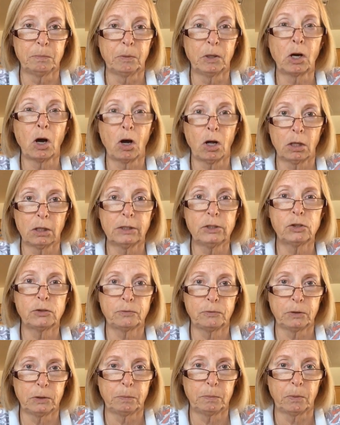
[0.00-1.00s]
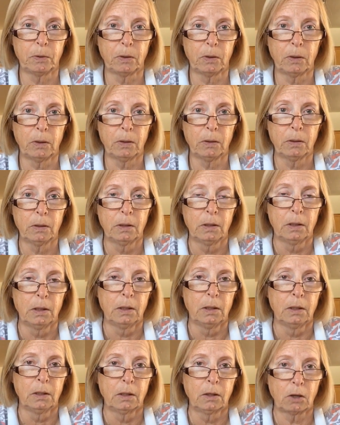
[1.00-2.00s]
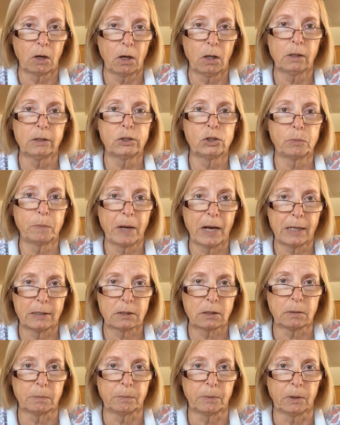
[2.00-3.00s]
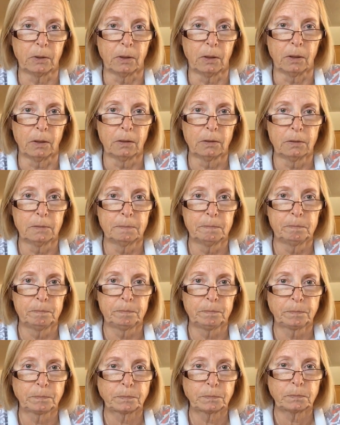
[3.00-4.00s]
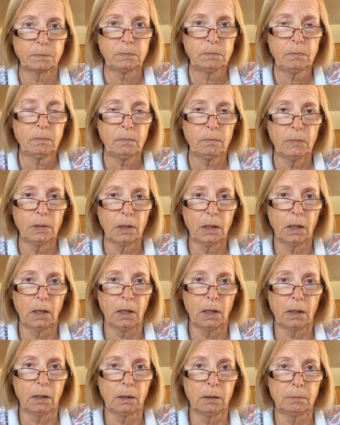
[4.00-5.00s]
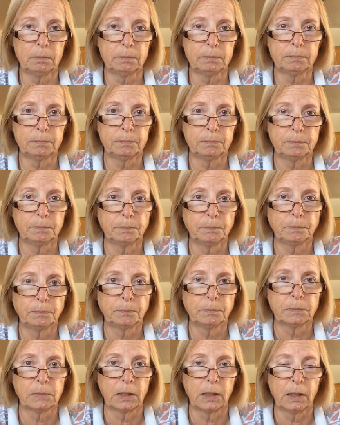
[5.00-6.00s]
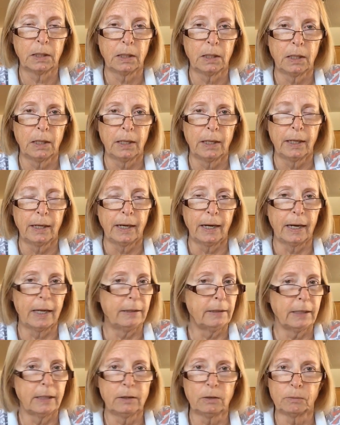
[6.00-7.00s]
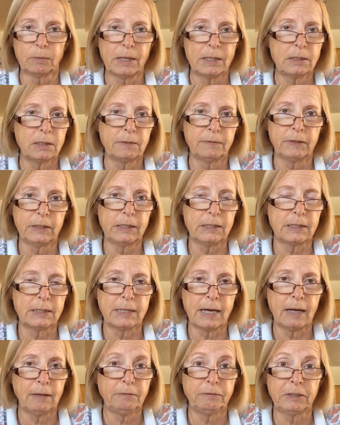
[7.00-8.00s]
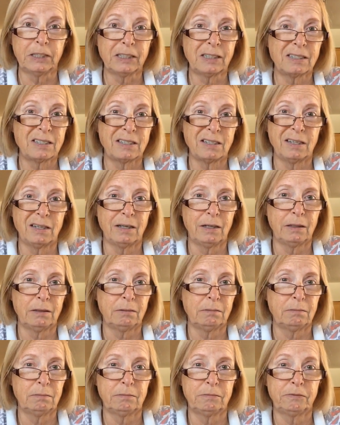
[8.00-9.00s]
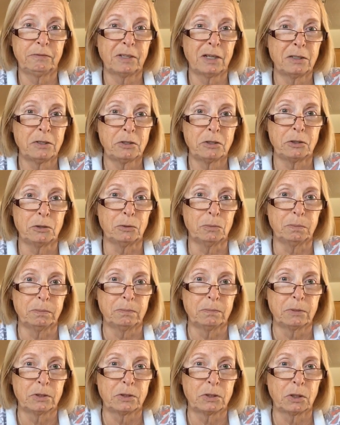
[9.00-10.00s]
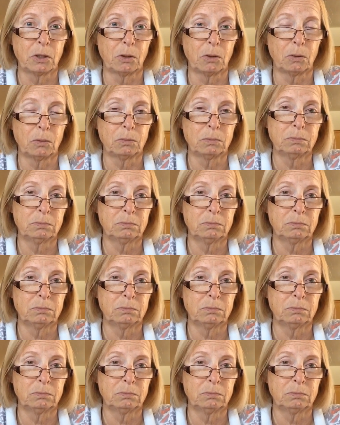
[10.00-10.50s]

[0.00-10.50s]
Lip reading: college football, college basketball. And then the rest of it is Netflix and FlossTube. So